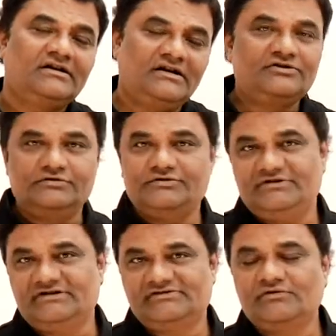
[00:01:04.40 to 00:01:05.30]
control
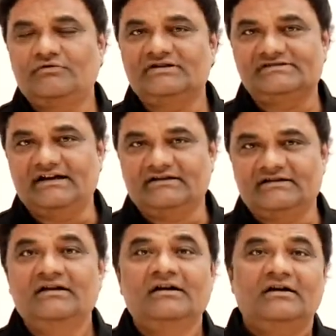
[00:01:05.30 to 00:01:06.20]
unit. So what is that?
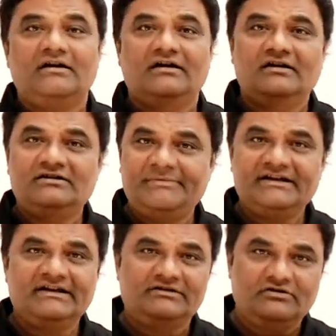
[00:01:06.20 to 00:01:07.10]

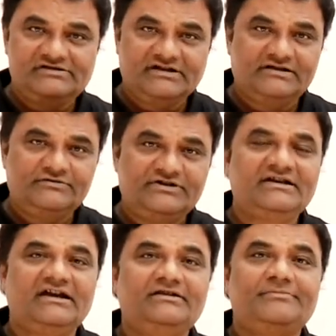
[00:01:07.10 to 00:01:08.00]
Arithmetic and logical
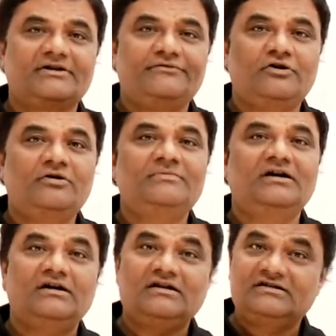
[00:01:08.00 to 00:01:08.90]
unit can
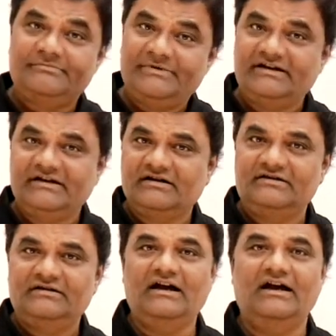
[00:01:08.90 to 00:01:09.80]
perform
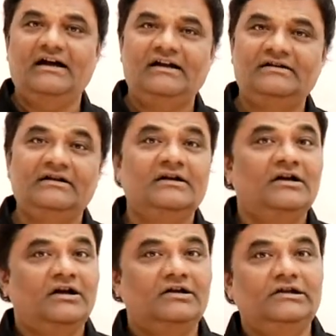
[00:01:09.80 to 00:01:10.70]
arithmetical and
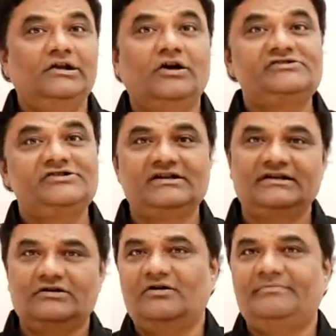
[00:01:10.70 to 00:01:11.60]

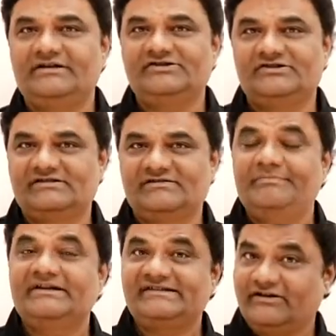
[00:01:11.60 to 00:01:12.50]
logical operations,
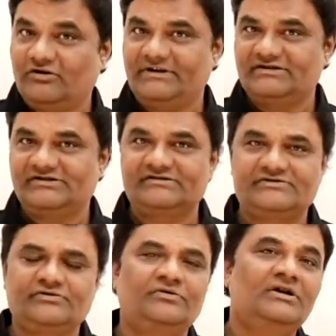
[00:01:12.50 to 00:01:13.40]
basic operations.
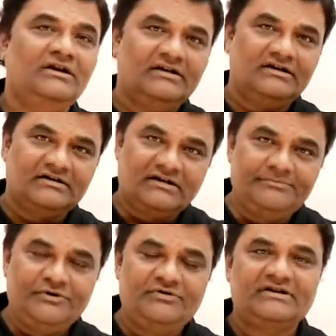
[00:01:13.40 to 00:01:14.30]
So a
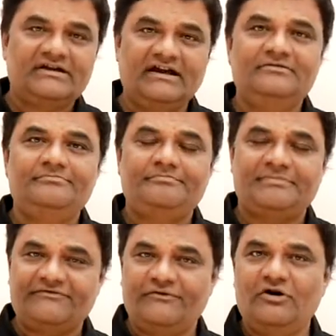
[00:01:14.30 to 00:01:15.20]
computer can
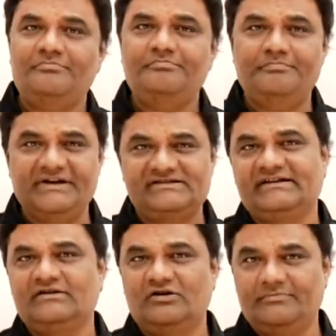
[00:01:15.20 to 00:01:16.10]
perform
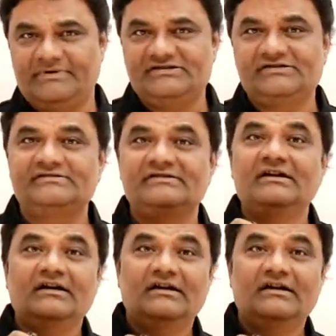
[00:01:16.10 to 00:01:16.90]
basic operations